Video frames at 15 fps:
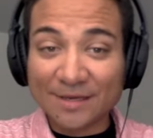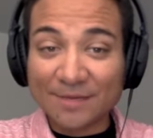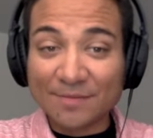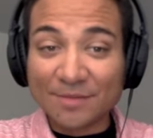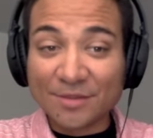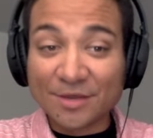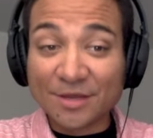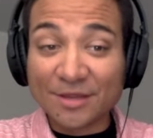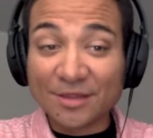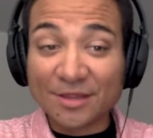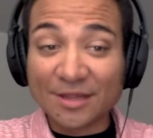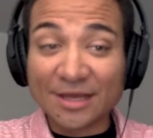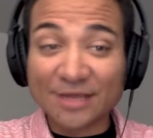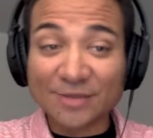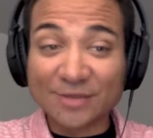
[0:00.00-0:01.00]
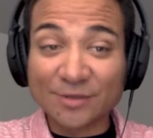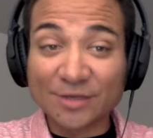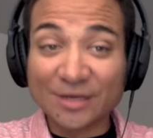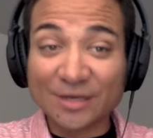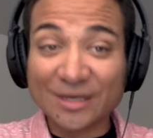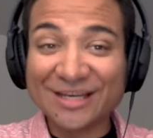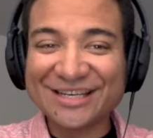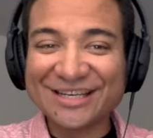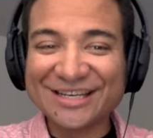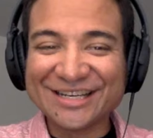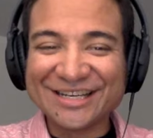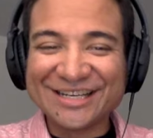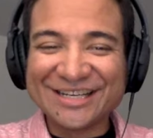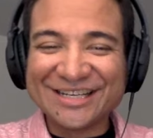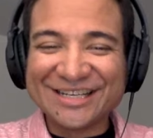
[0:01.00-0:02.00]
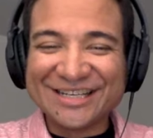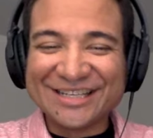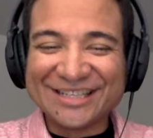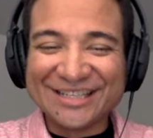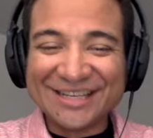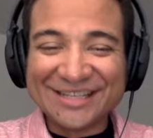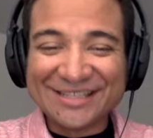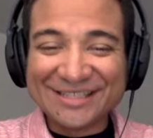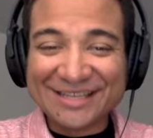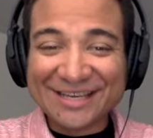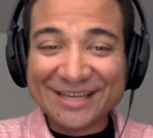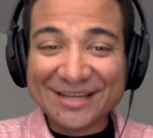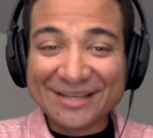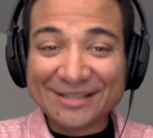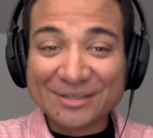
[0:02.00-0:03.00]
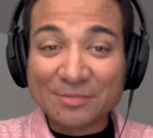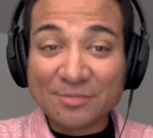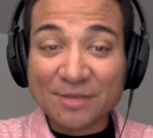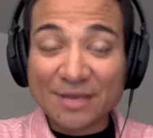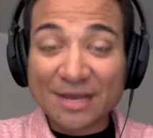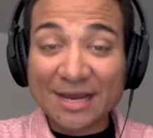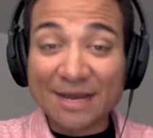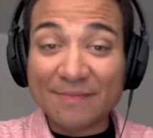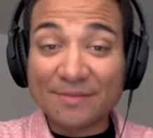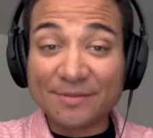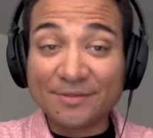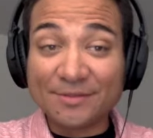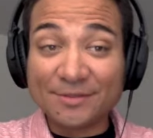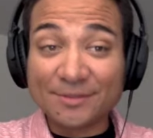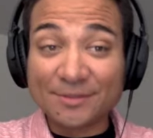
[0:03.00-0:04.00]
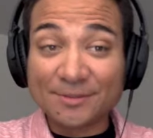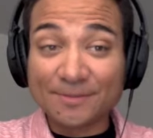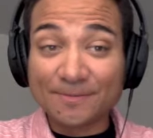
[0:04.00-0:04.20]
but not the last one. And let's say that something happens.